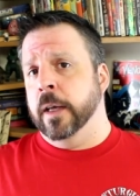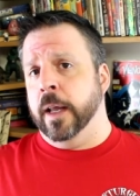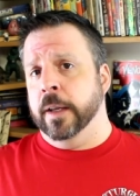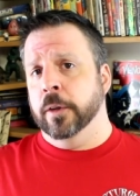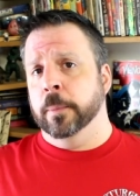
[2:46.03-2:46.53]

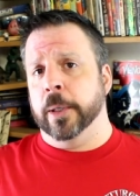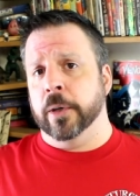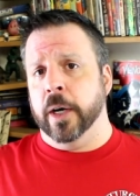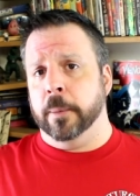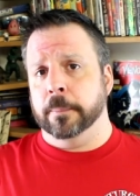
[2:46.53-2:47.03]
Any little bit
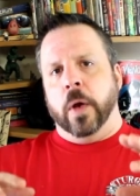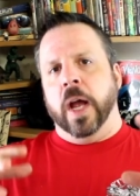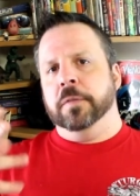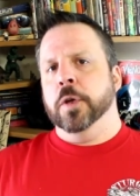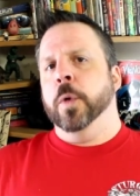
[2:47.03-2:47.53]
will help.
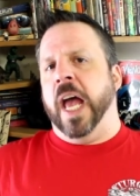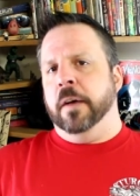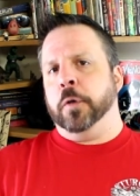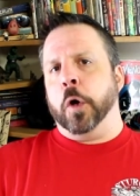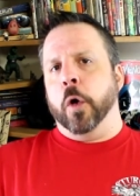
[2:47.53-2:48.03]
Have you
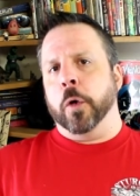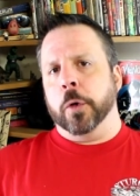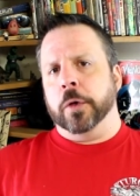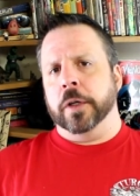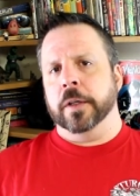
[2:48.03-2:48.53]
ever
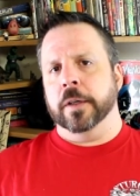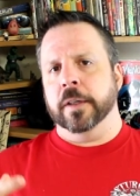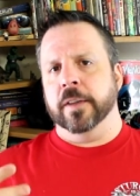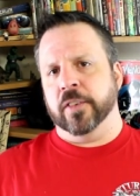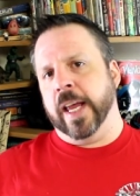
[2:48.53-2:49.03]
heard
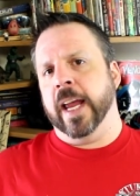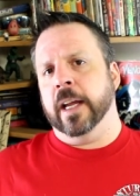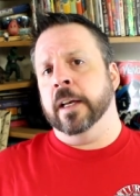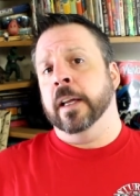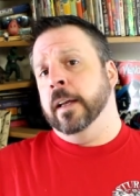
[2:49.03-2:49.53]
the
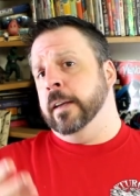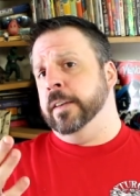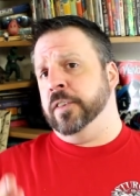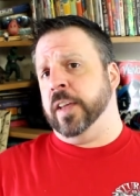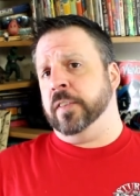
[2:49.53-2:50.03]
saying,
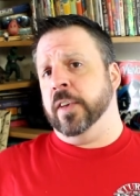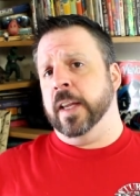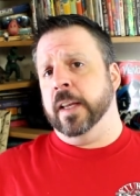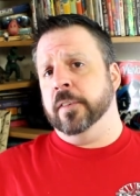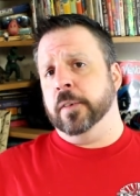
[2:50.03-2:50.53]
necessity
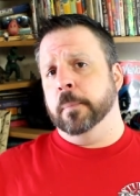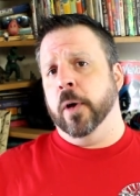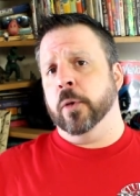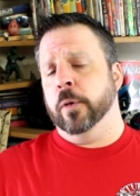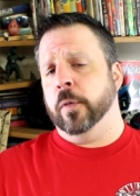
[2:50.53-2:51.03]
is the
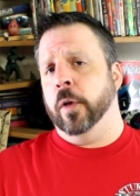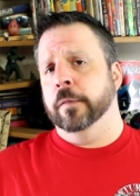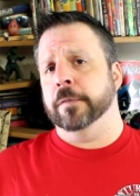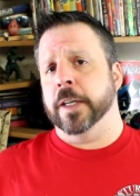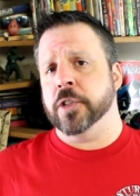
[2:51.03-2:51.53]
mother of all
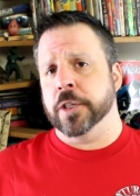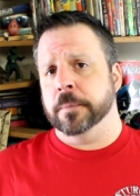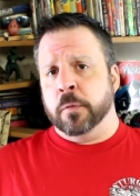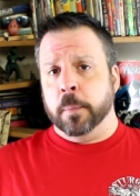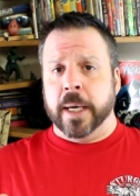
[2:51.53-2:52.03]
invention?
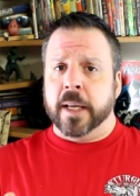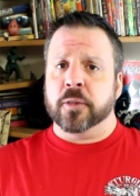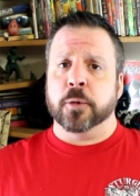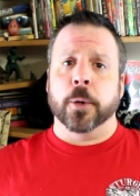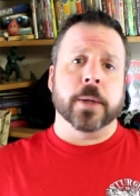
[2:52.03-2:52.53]
For my next
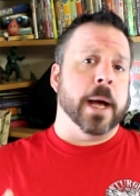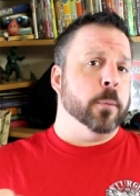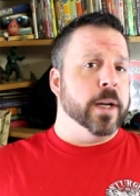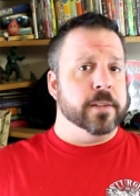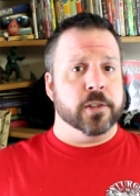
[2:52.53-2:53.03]
story, that
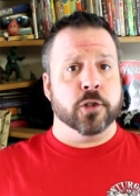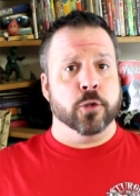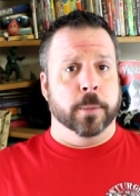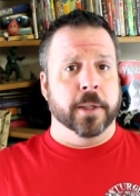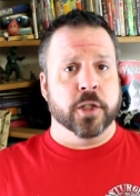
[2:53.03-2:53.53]
rings
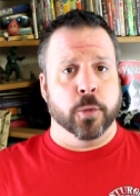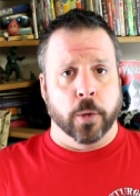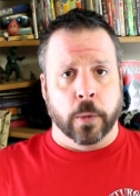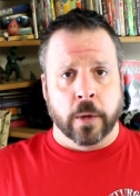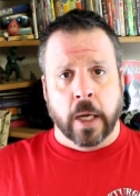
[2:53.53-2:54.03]
extremely
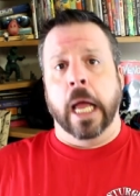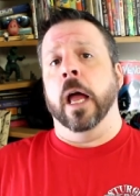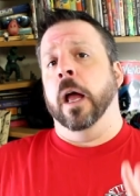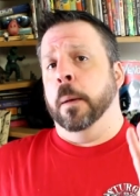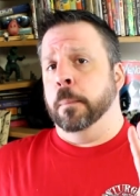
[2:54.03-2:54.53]
true.
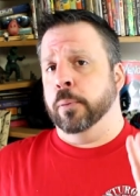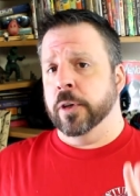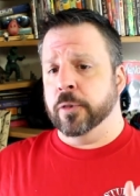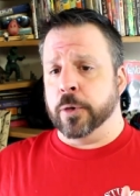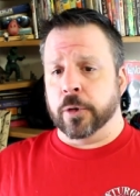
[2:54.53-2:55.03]

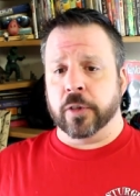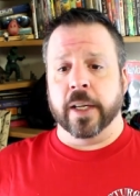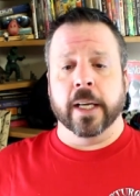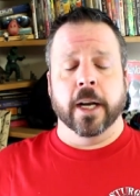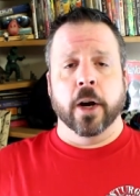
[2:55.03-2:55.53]
Prisoners
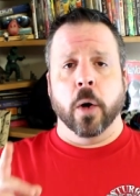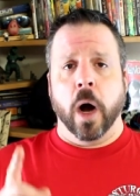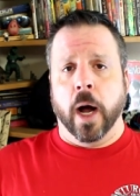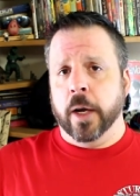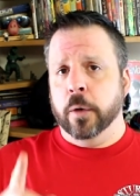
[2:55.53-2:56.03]
in an
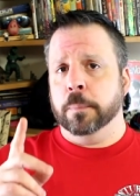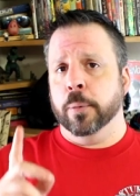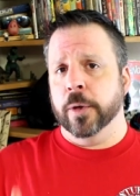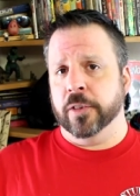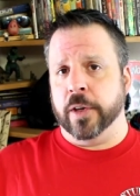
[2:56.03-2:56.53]
Ohio
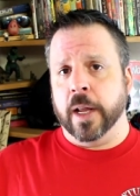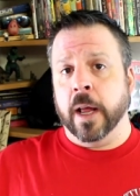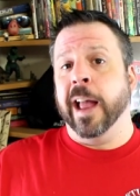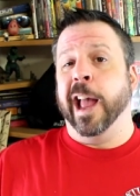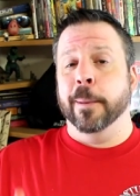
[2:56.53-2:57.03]
prison
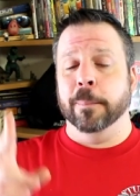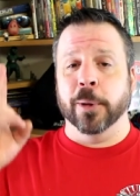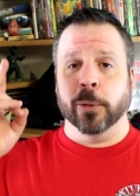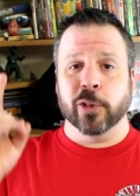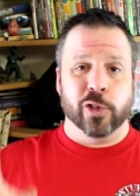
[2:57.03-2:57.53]

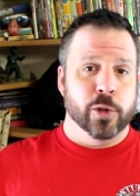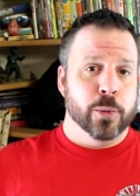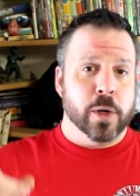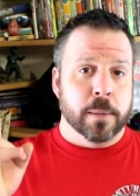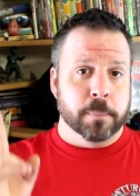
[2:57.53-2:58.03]
built
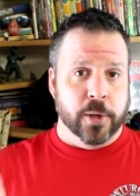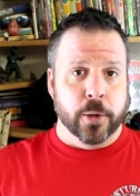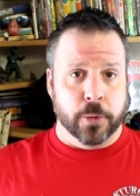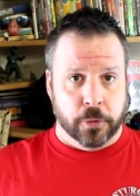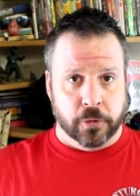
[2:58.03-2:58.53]
two
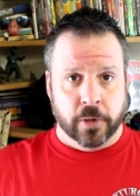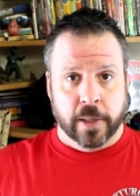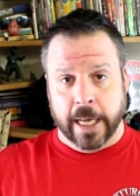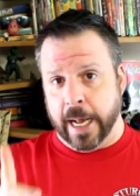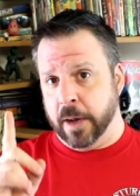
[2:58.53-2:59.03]
computers
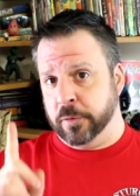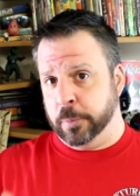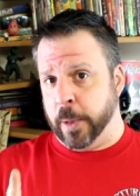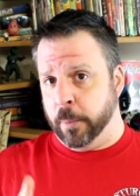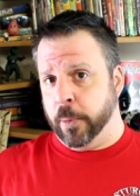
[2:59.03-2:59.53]
out of
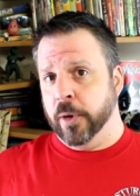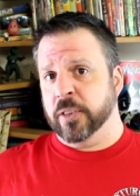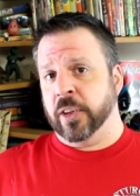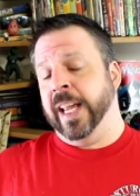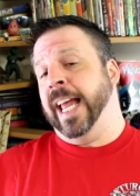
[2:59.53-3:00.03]
spare
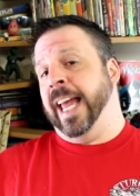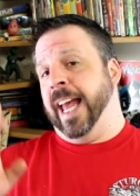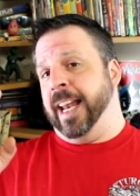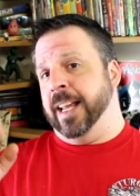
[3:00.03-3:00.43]
parts and